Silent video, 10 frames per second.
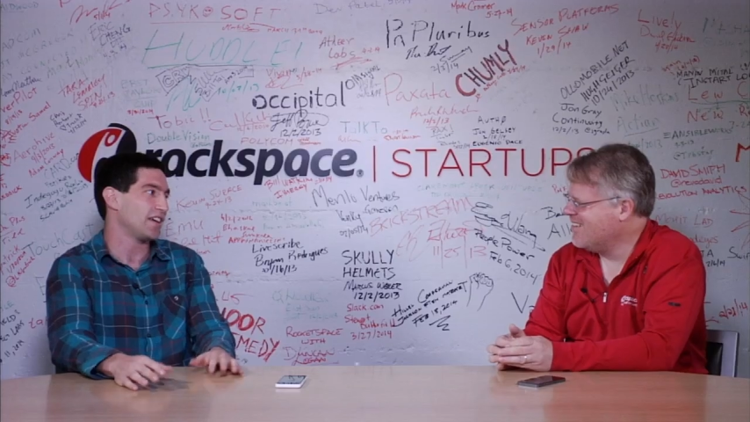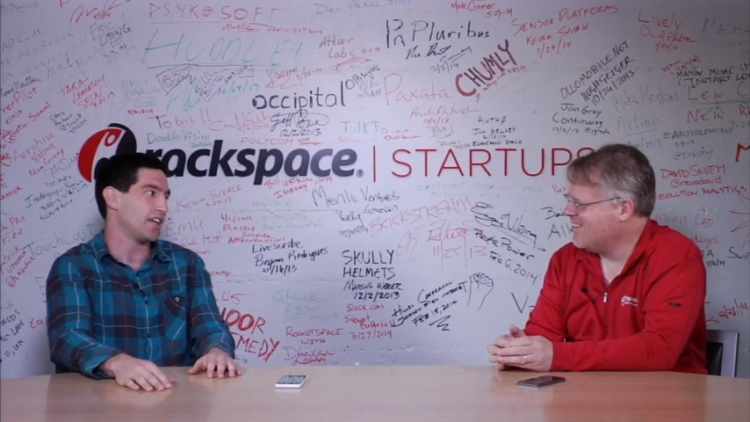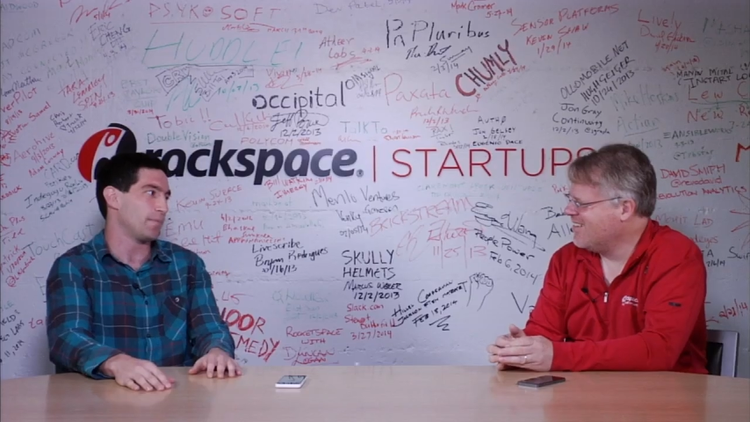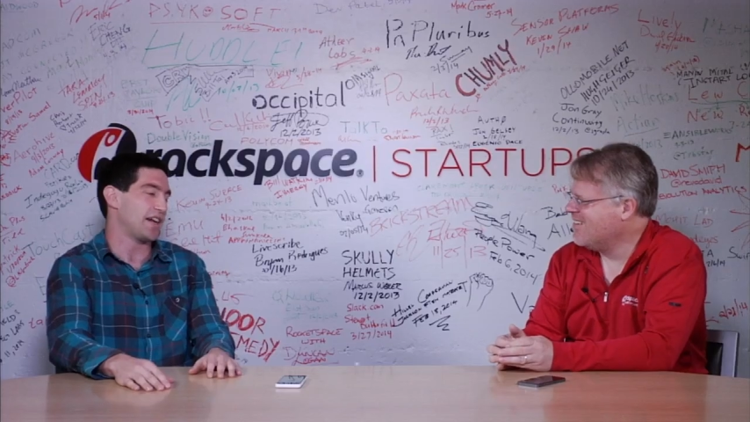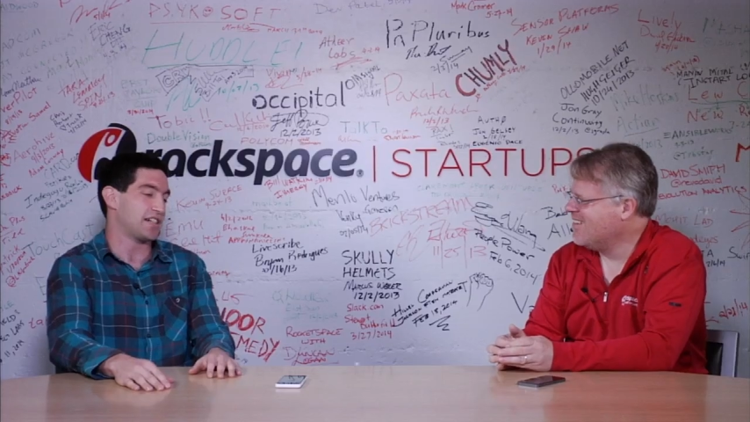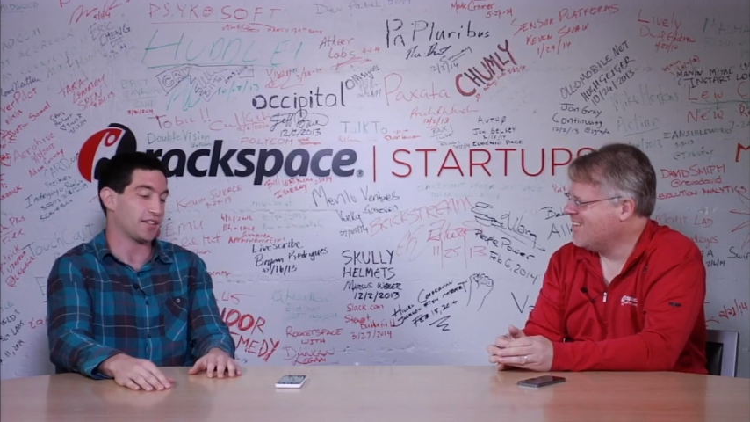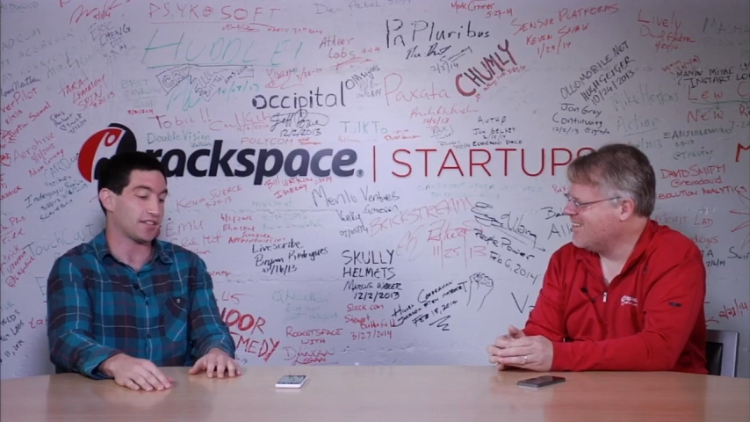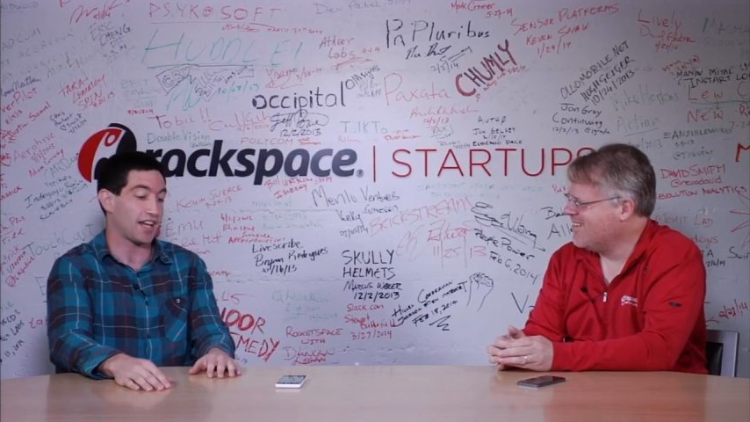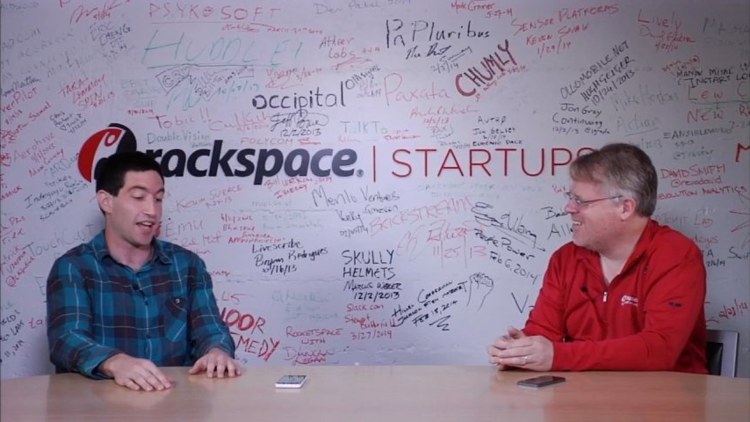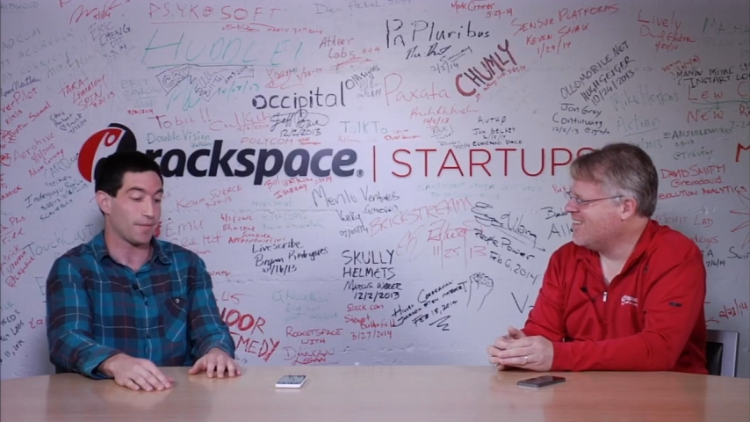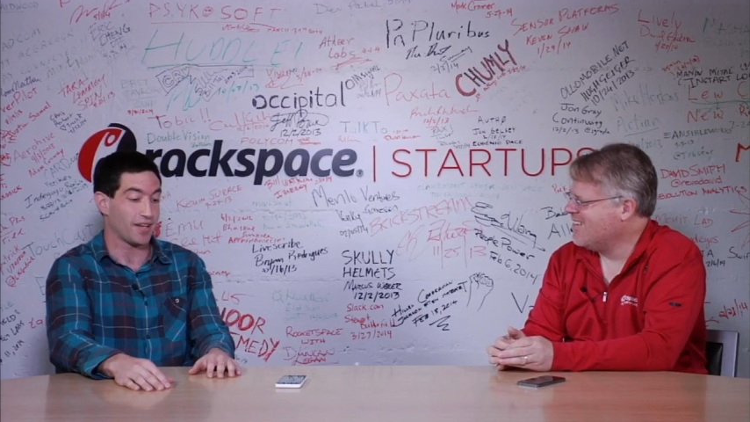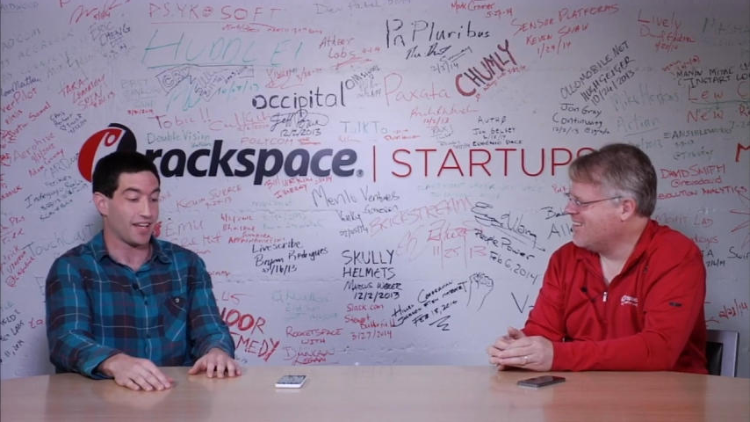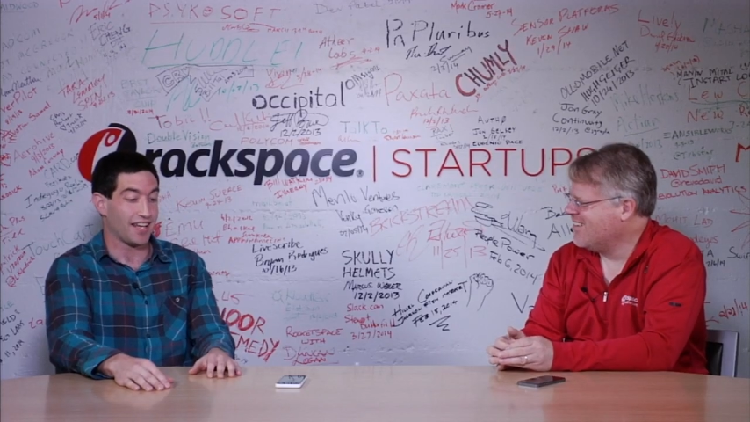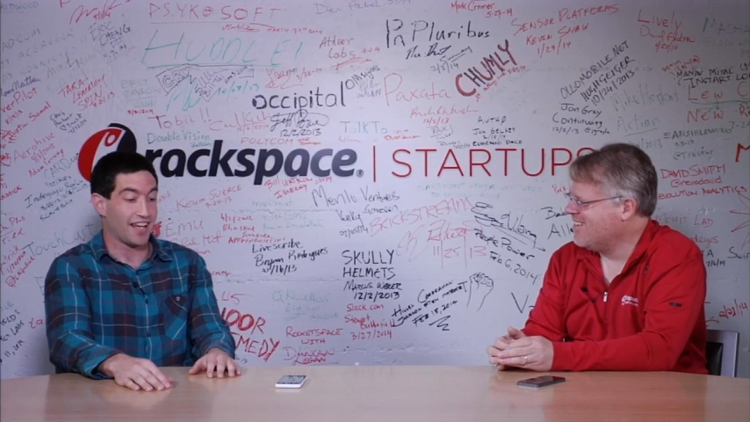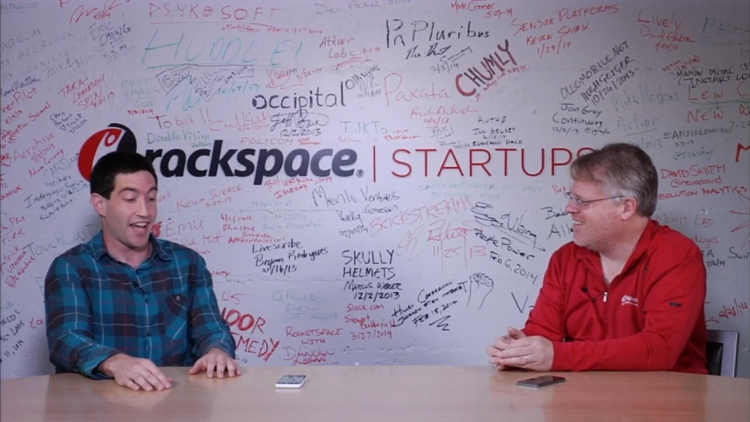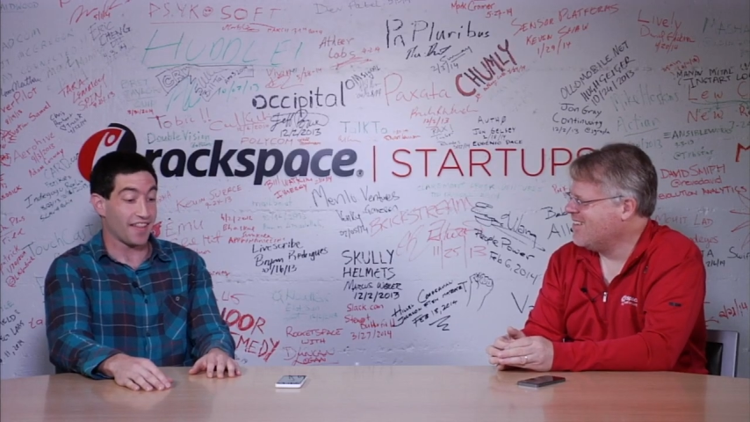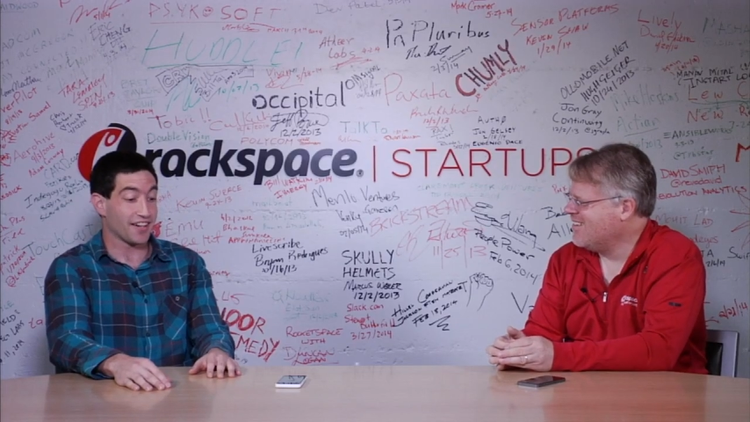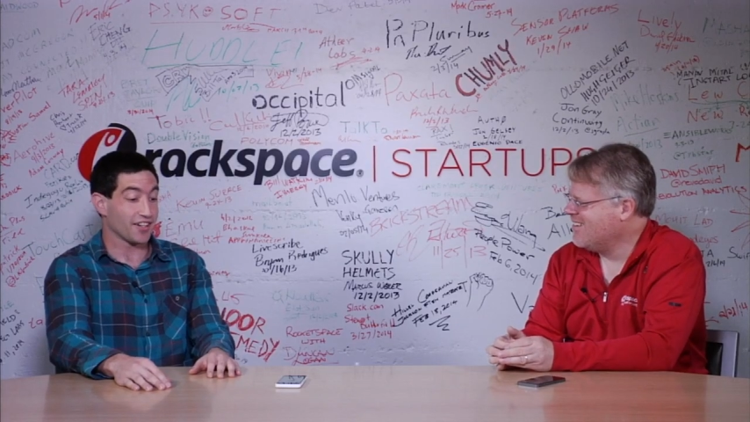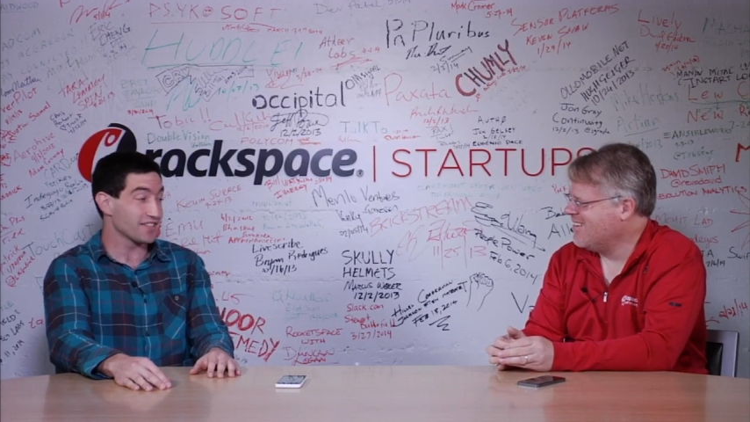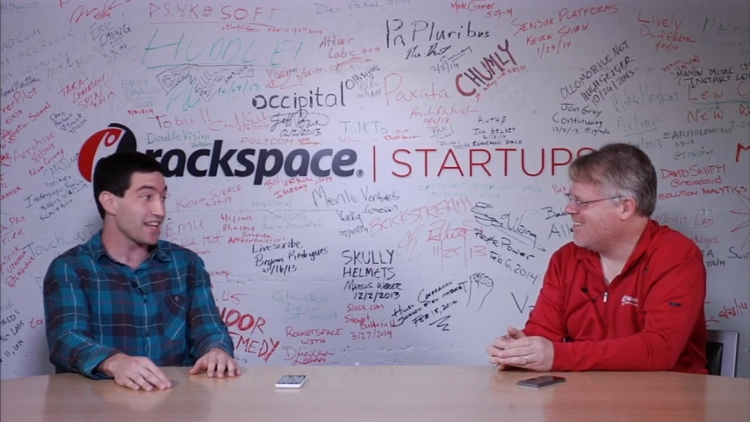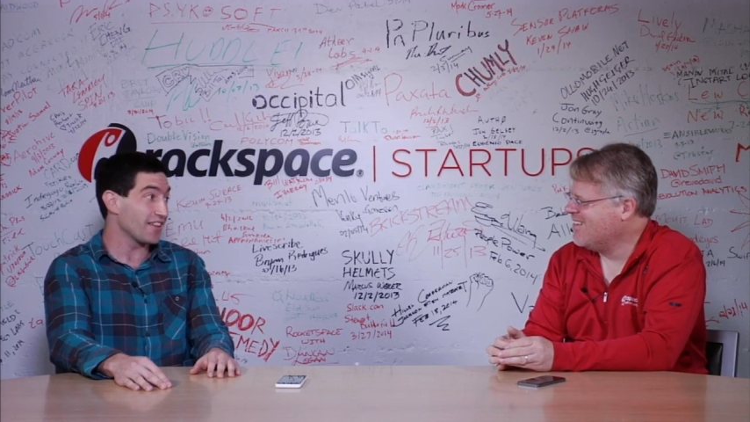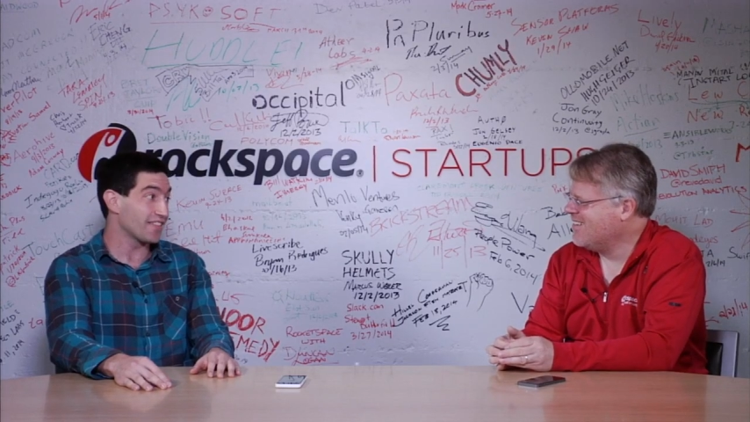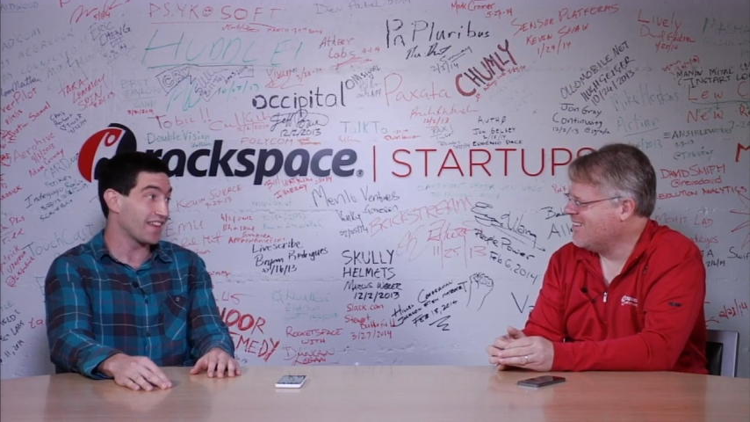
Speaker 1: in managing their time. And then it turns out